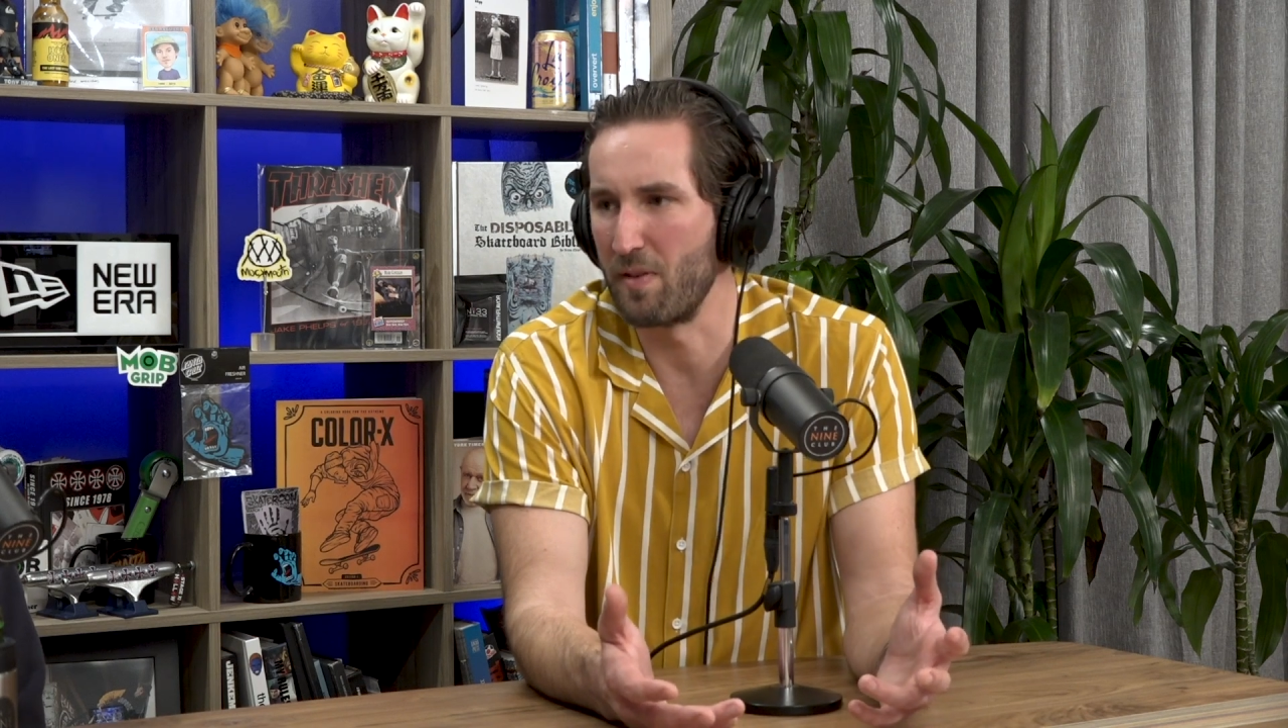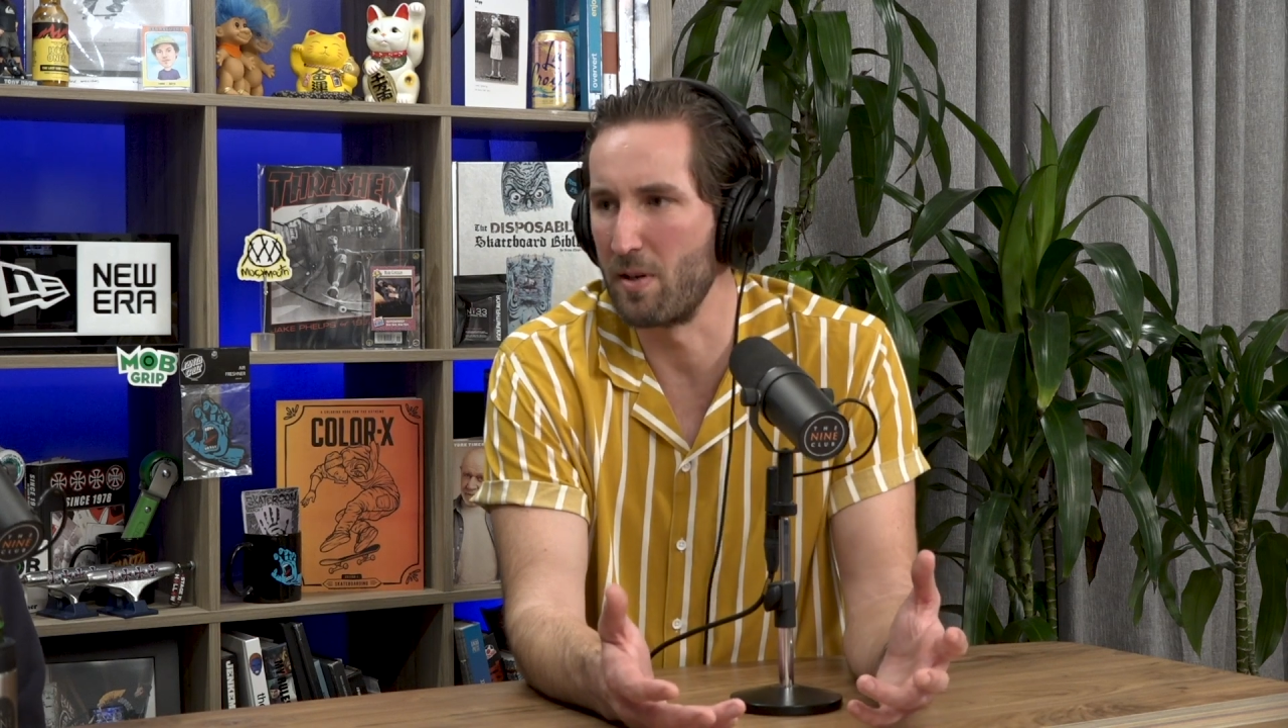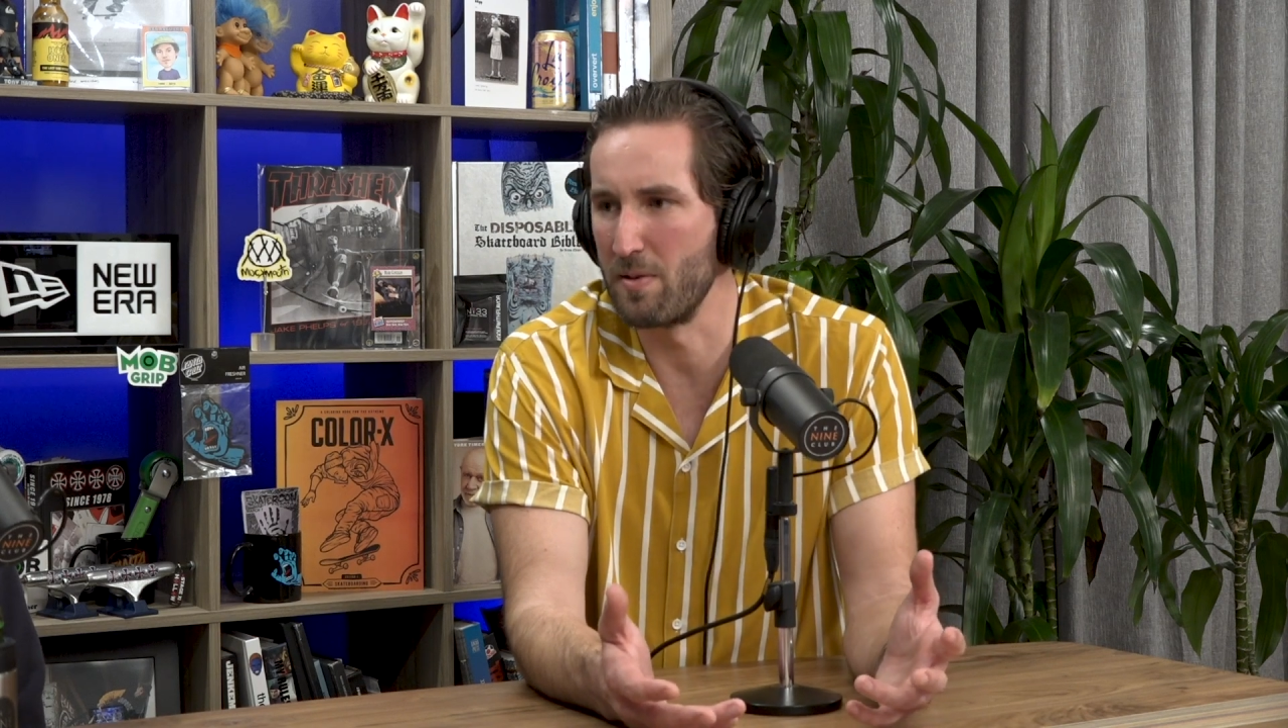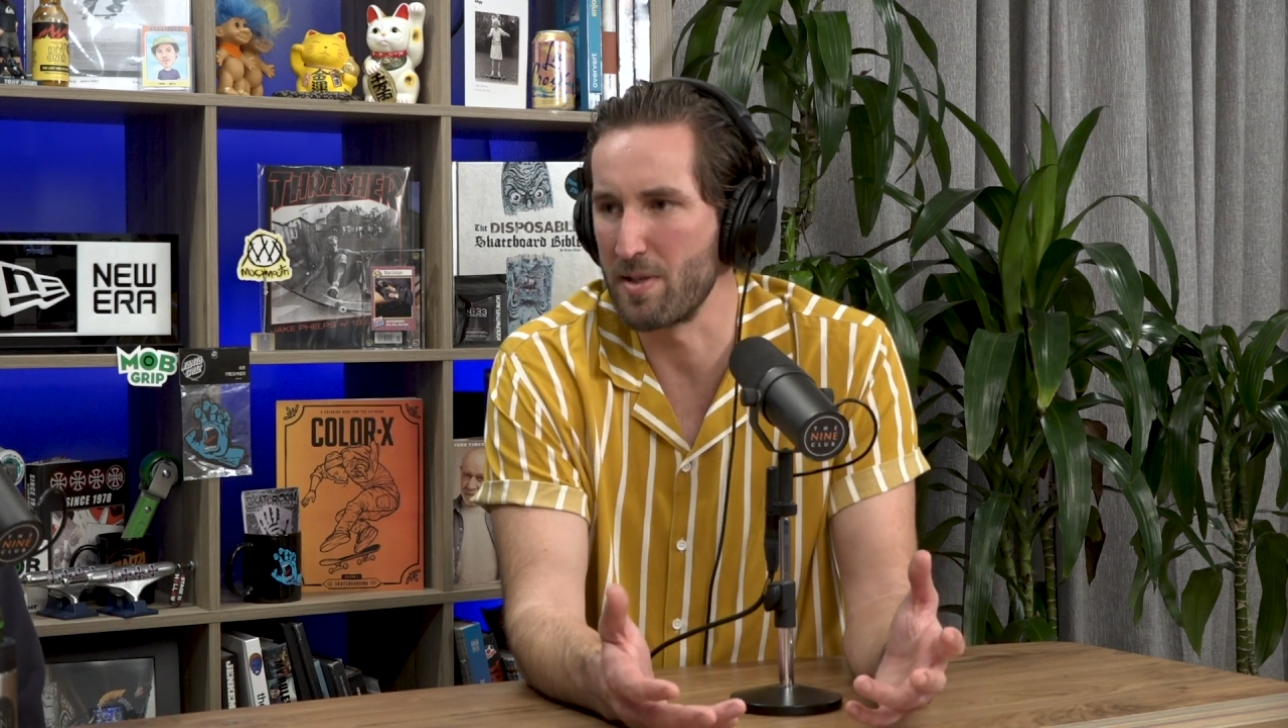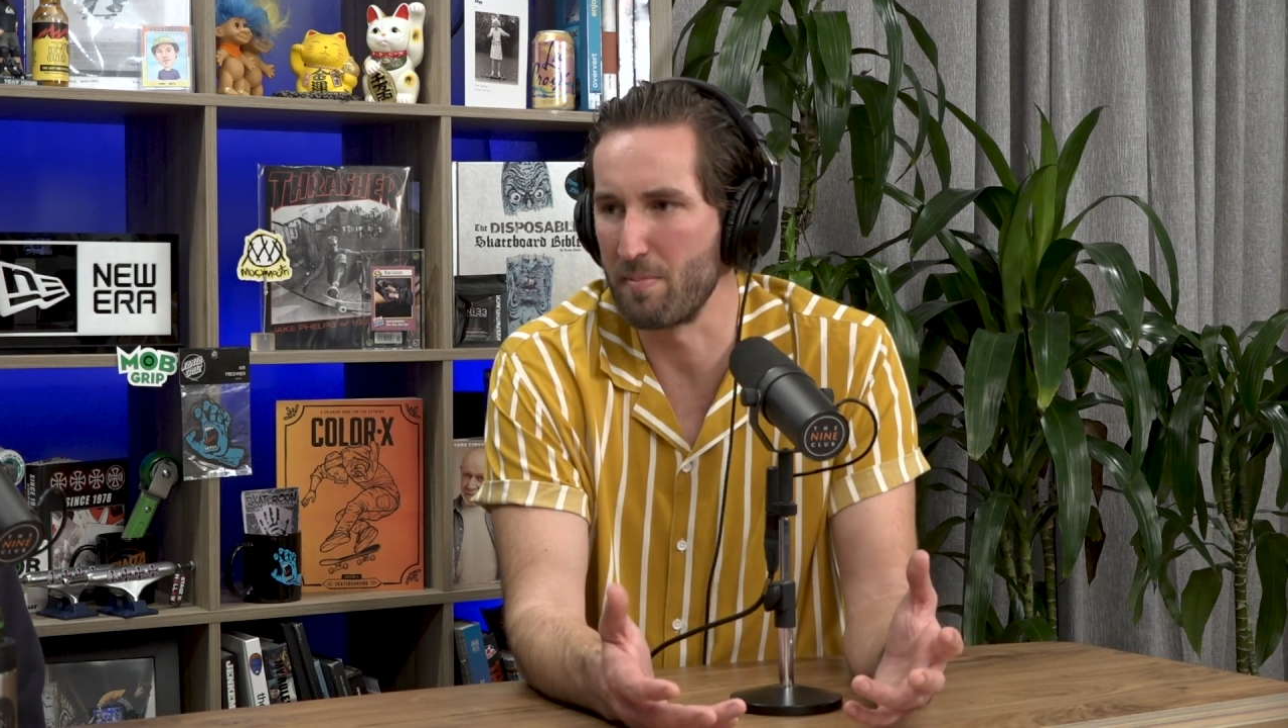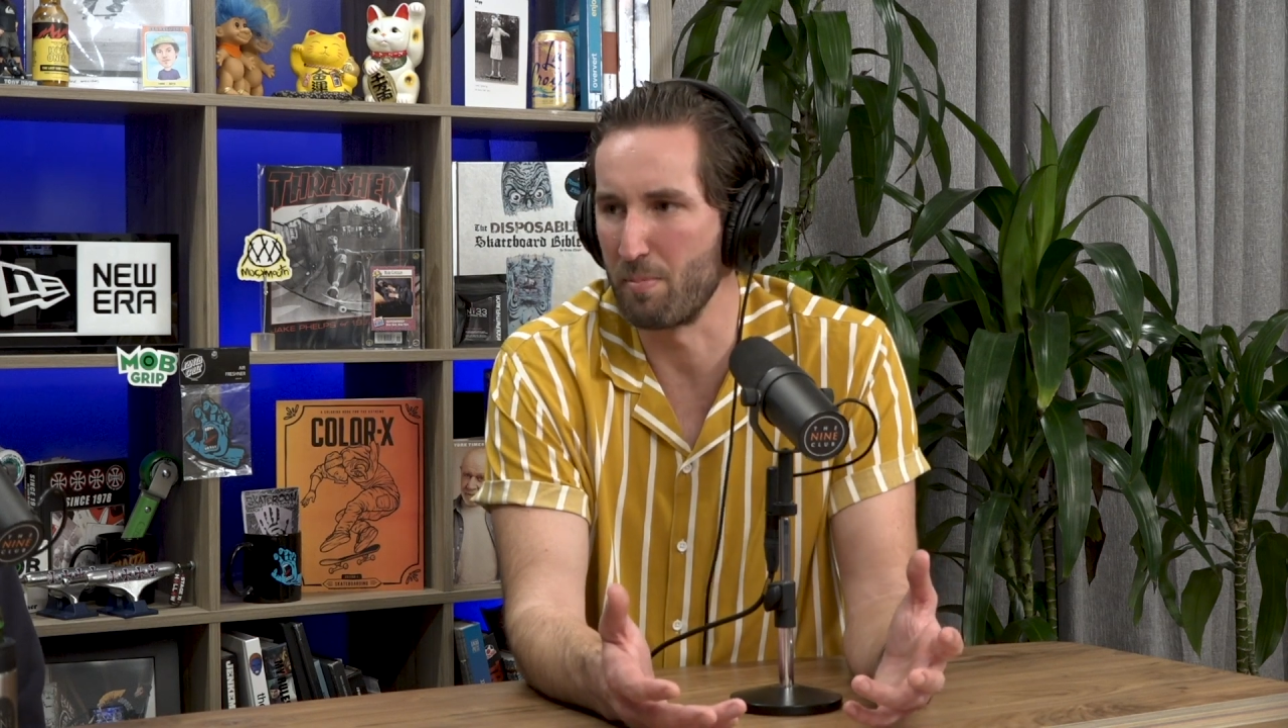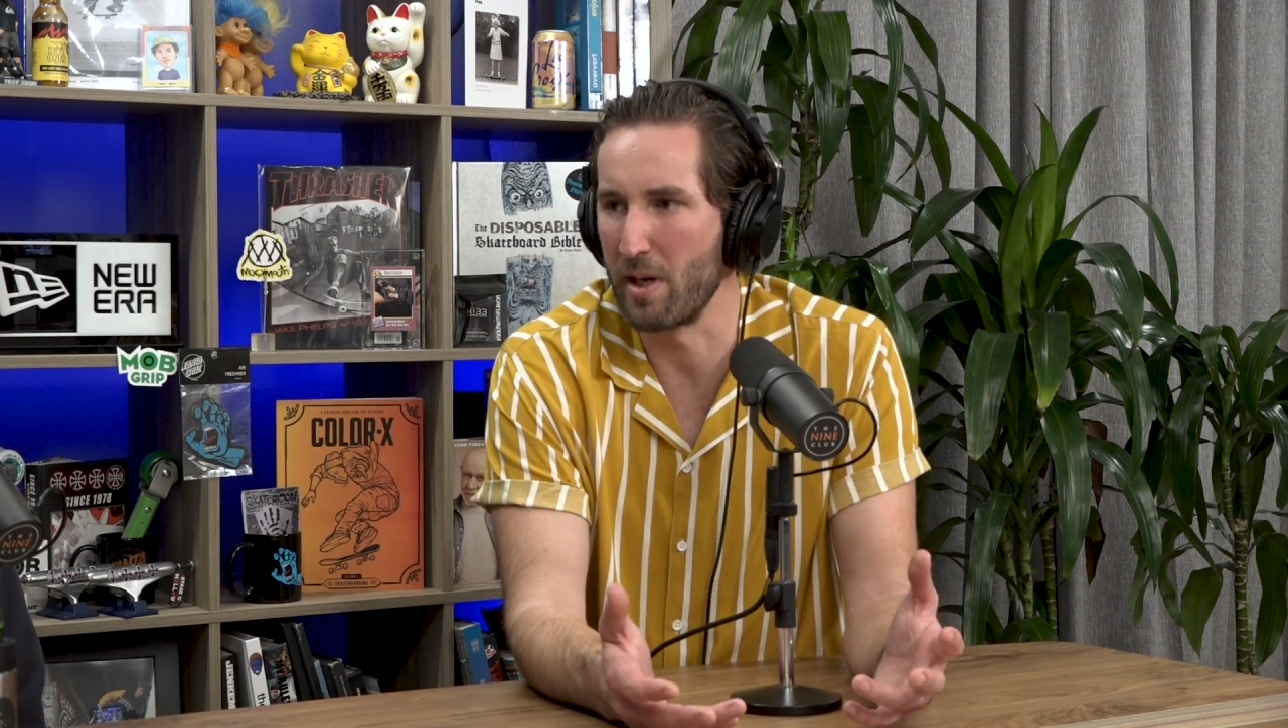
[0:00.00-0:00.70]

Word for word: phones and